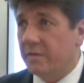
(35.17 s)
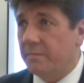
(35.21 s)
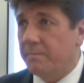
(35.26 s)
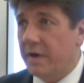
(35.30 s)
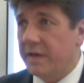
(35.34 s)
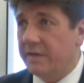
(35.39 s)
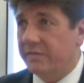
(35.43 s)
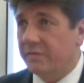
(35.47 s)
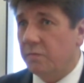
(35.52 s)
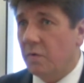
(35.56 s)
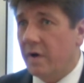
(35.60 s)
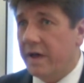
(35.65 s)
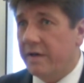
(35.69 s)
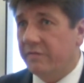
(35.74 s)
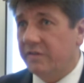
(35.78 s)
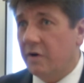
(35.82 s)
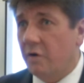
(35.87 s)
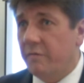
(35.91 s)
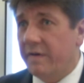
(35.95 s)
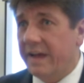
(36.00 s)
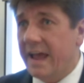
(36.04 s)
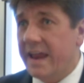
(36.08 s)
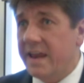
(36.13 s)
The best way of
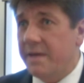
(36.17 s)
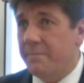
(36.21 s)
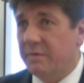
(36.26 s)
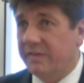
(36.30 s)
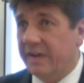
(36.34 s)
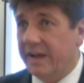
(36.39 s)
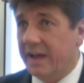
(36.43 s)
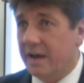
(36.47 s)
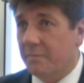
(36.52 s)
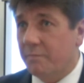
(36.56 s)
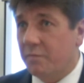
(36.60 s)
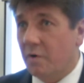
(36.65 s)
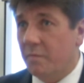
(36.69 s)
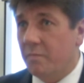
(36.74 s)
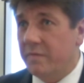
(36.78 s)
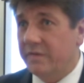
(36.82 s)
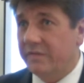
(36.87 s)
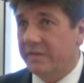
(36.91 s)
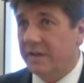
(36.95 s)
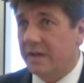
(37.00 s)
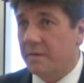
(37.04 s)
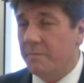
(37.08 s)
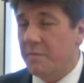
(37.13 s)
solving any particular problem
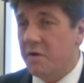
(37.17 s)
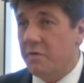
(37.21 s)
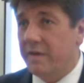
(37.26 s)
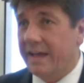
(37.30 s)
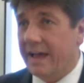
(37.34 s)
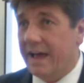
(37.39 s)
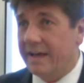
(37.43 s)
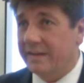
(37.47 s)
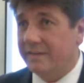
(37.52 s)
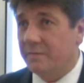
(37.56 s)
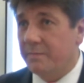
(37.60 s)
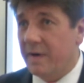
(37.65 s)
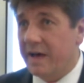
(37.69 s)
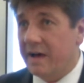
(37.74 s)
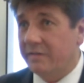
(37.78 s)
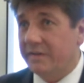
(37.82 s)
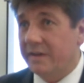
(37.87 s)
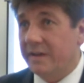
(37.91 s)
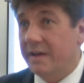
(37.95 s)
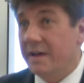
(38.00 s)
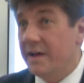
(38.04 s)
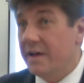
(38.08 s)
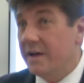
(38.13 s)
is to communicate
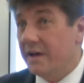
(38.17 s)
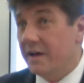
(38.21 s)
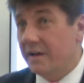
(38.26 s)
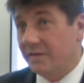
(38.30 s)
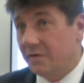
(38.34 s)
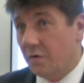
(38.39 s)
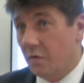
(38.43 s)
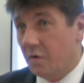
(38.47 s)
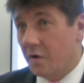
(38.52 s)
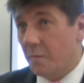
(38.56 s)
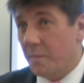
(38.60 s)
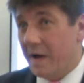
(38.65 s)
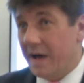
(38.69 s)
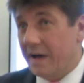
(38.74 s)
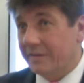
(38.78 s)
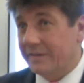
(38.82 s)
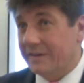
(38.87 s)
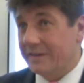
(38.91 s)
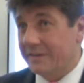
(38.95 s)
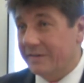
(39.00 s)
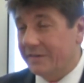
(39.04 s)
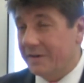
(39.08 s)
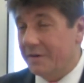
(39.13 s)
about it and talk
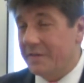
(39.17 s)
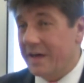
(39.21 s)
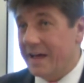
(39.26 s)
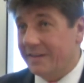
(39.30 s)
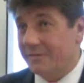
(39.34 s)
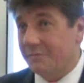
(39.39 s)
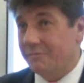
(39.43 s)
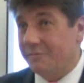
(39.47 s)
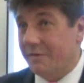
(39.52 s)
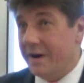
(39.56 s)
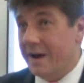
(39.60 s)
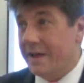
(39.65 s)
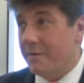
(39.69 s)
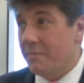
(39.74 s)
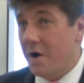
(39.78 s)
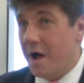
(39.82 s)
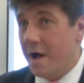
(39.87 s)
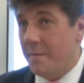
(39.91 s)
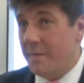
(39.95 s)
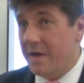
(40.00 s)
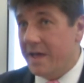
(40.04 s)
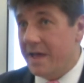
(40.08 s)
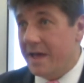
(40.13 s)
about it, and so that's really
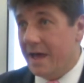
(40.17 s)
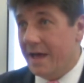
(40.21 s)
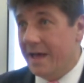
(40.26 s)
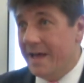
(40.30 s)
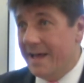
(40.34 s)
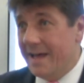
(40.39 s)
why I'm here.